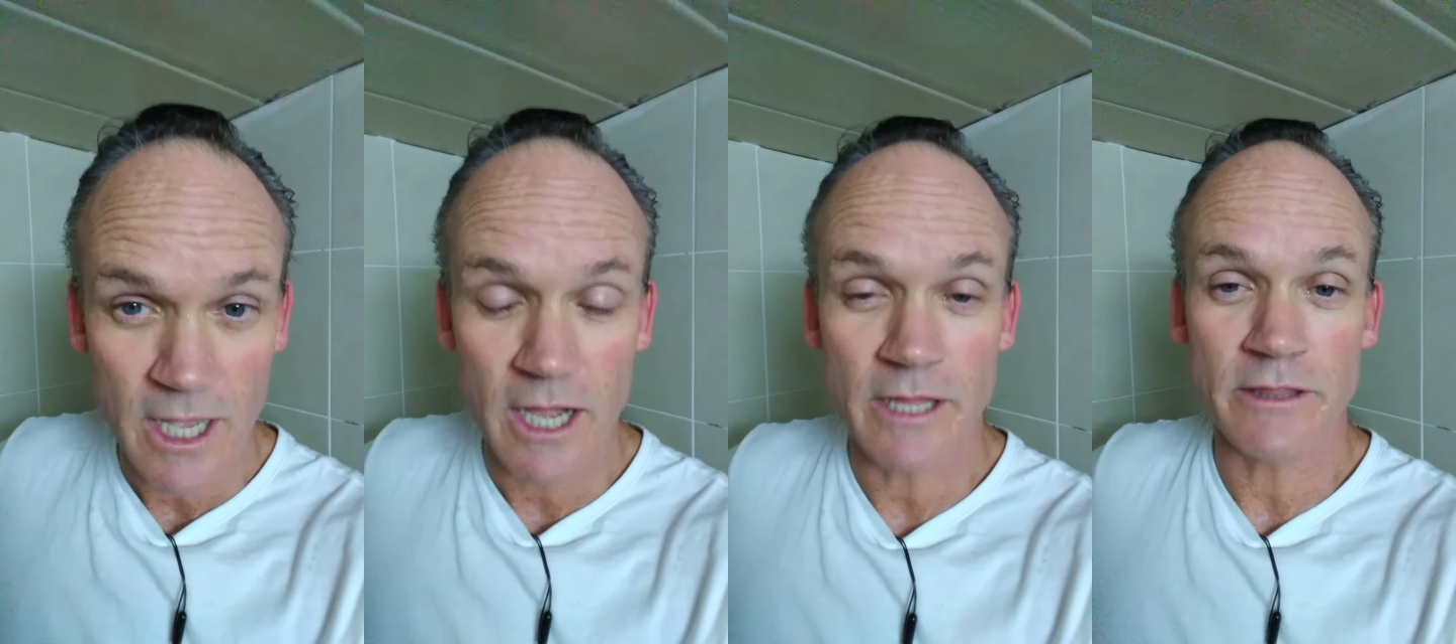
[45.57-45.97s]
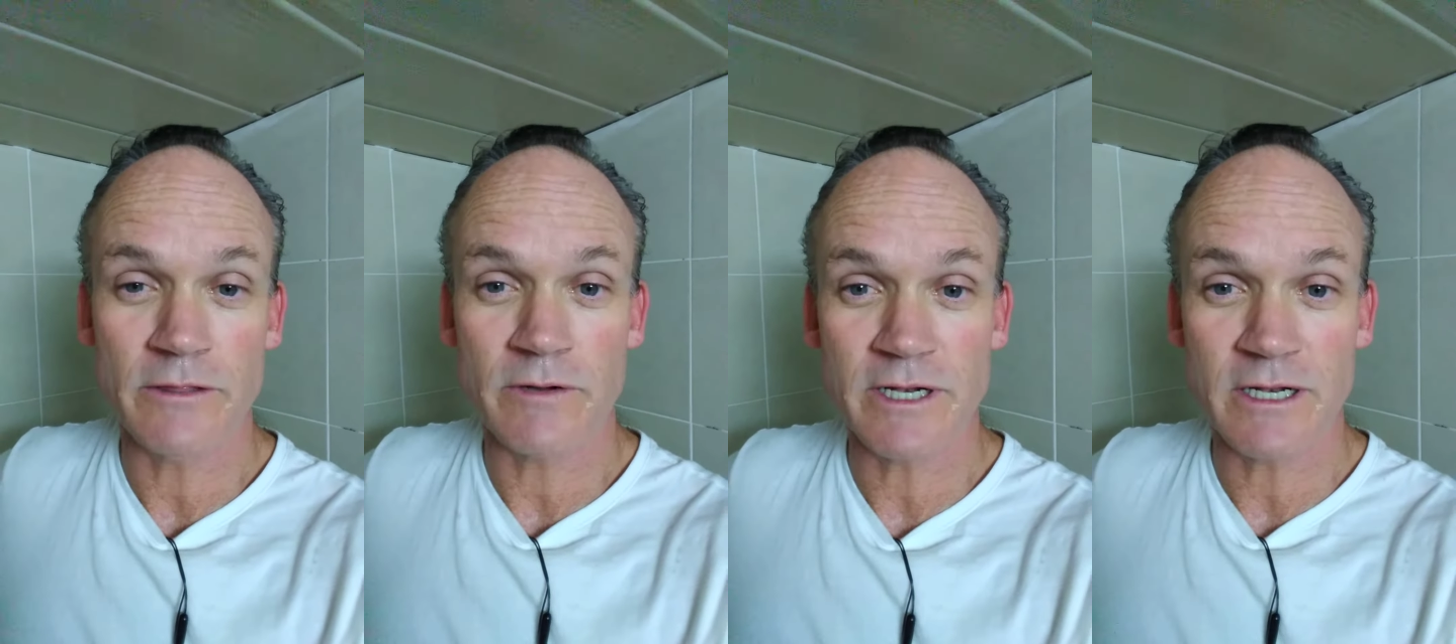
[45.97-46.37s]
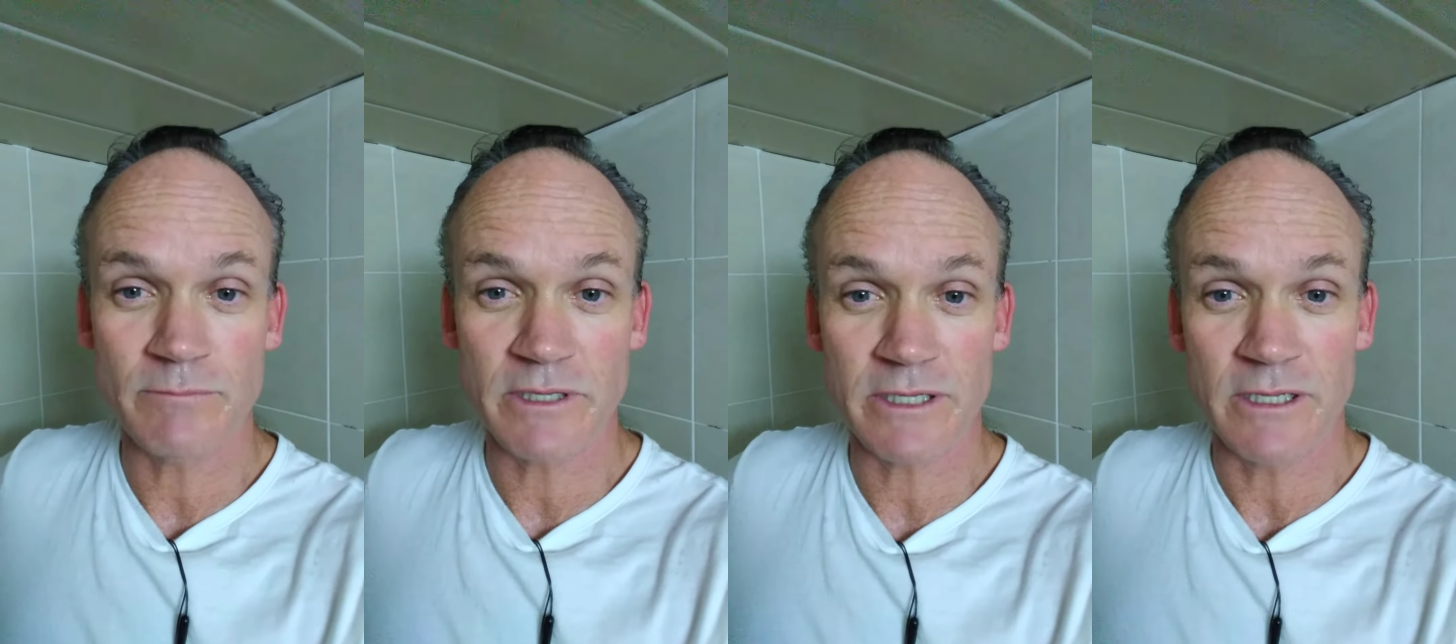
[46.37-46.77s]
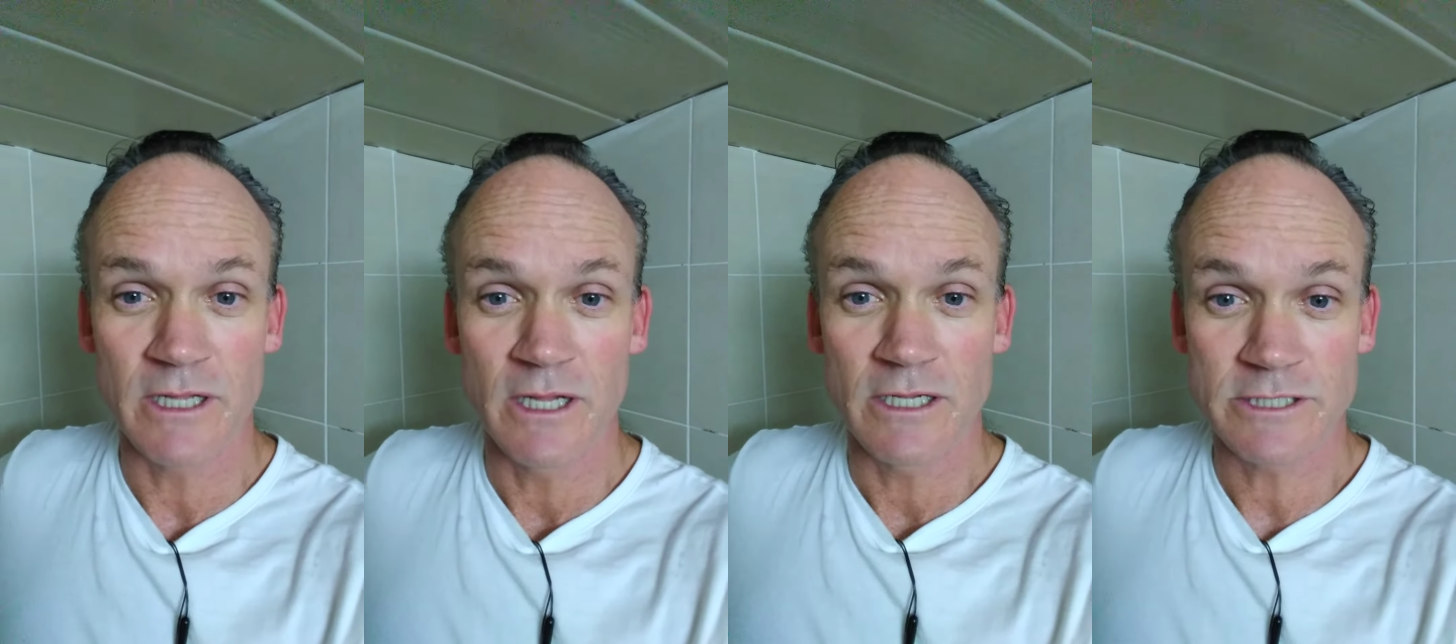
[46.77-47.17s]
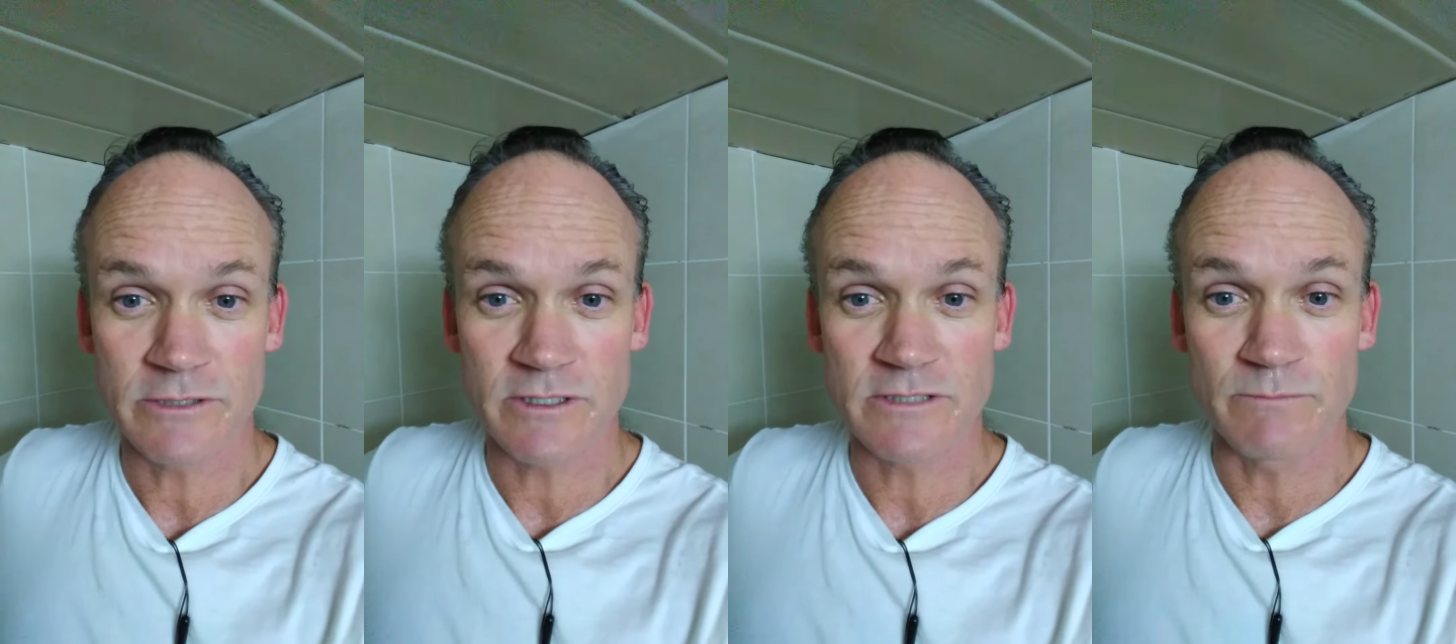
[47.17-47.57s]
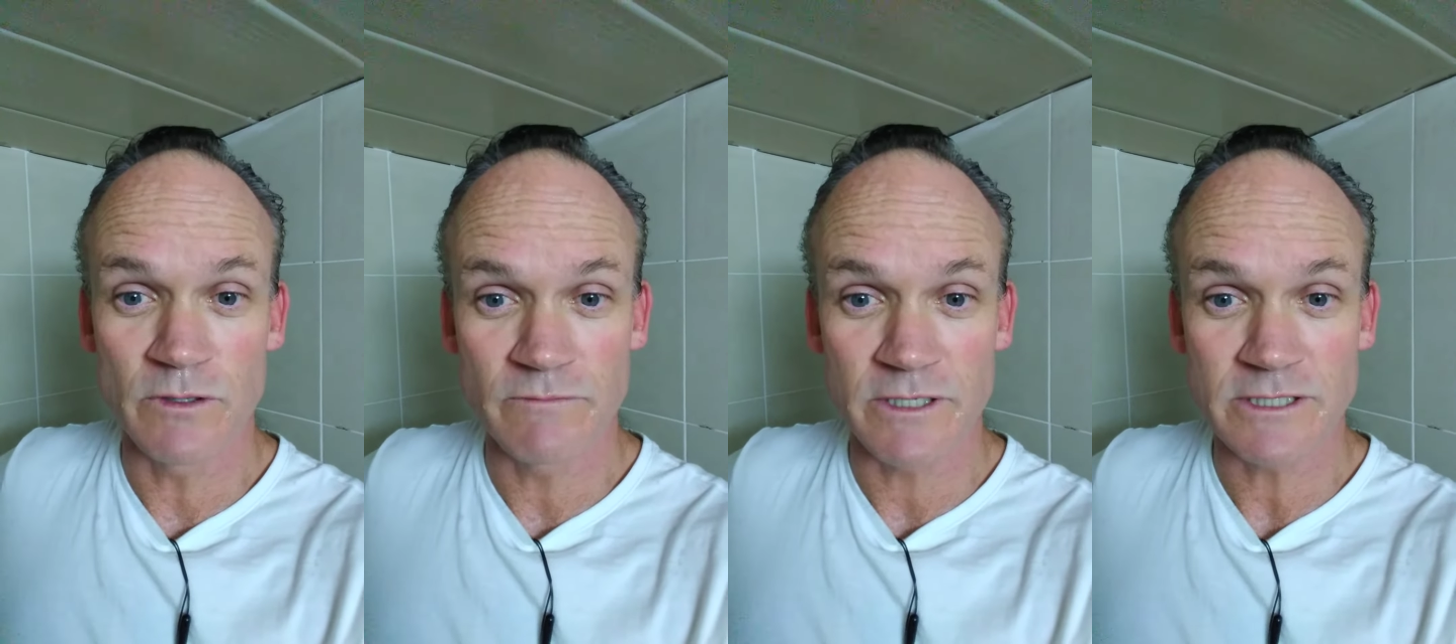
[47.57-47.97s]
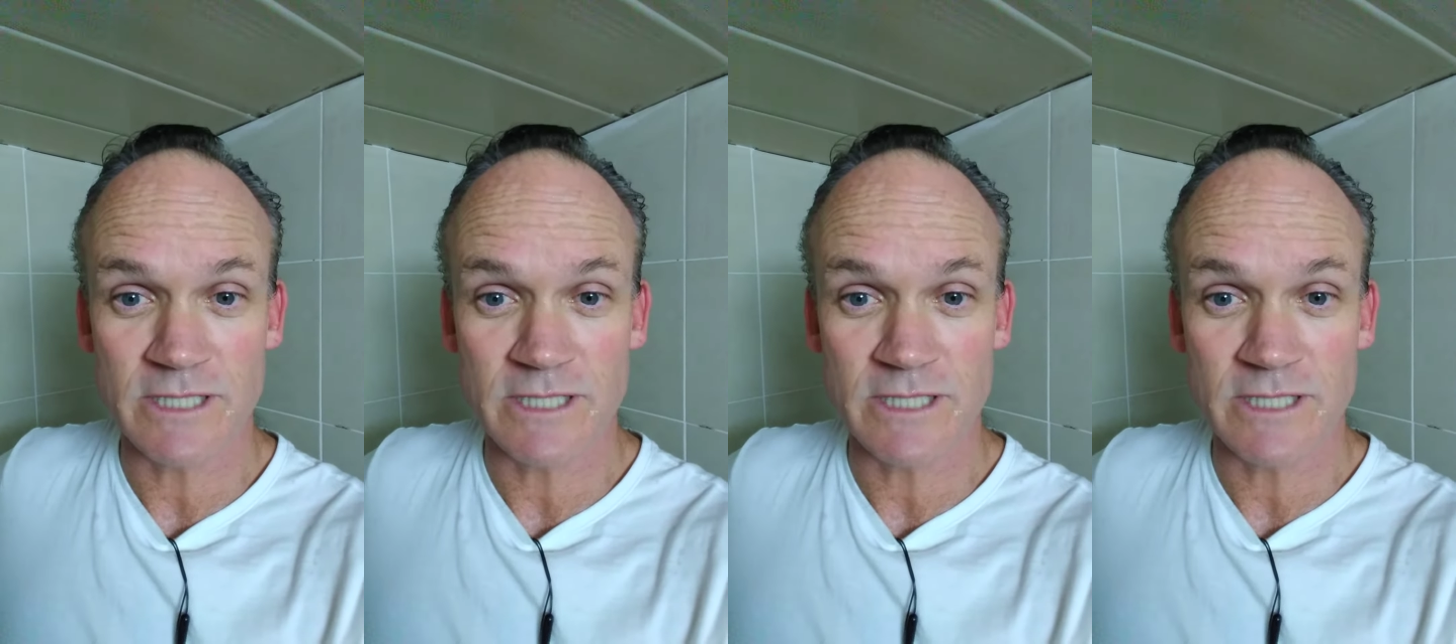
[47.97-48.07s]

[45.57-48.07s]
and there ended up being a series of movies